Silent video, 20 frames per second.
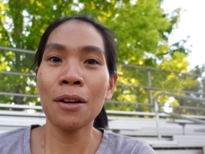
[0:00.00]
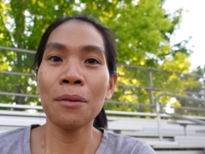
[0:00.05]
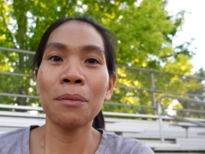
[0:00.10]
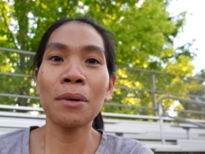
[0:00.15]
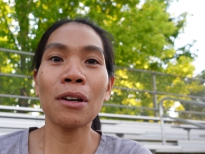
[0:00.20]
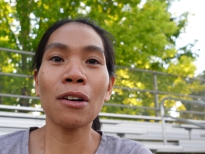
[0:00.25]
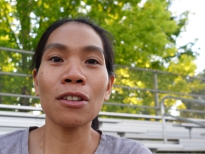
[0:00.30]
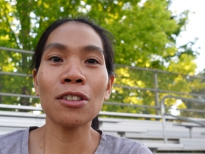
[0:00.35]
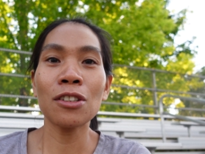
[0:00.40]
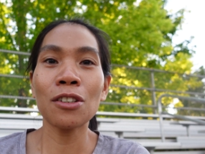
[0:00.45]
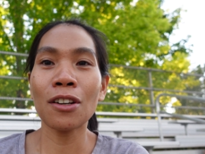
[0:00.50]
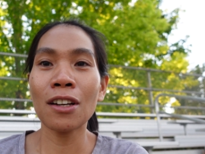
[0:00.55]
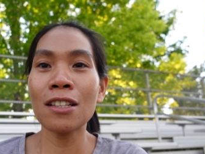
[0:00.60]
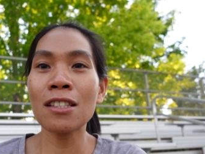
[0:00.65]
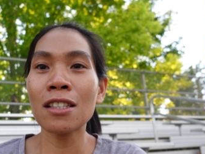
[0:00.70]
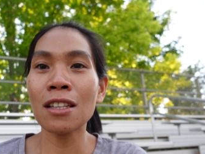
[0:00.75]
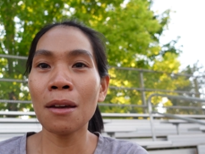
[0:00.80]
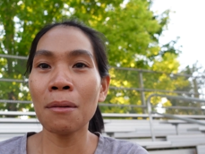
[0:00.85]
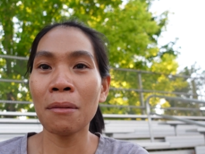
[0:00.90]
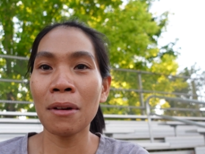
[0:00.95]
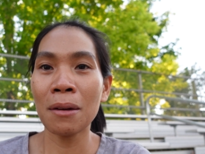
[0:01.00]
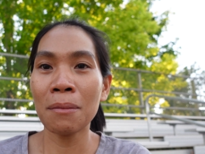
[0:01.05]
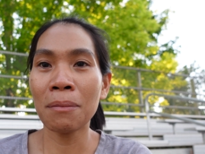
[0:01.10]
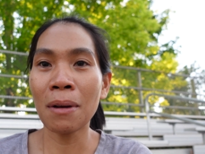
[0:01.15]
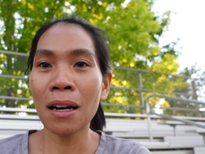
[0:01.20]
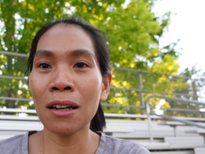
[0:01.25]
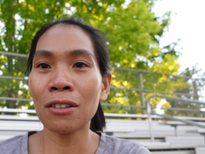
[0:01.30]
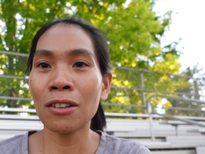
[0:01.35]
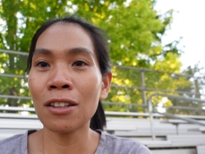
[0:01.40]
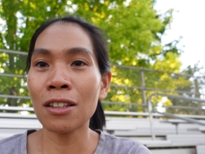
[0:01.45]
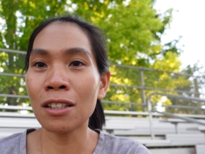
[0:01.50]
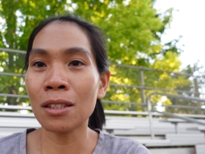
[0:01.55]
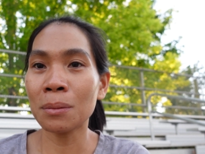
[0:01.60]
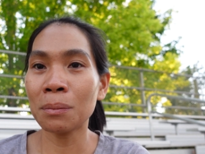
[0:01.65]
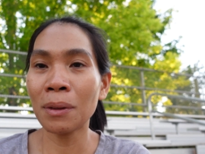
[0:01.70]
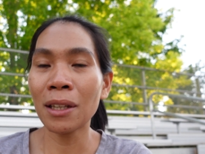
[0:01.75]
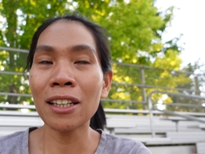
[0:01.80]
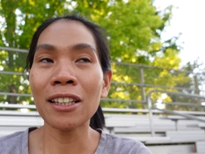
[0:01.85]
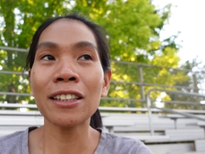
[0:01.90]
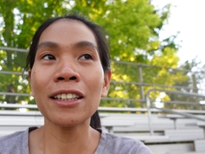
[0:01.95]
because you can see my background is
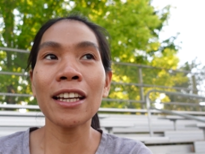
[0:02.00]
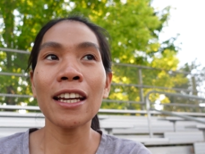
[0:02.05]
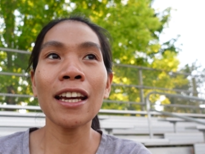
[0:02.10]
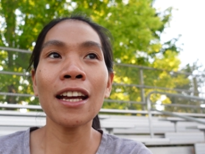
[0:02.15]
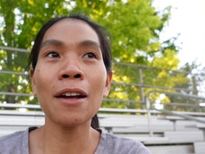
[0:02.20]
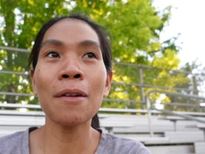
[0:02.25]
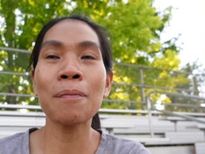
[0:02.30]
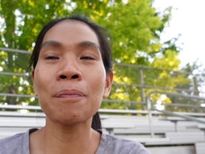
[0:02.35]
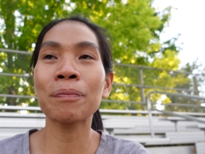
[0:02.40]
blurry.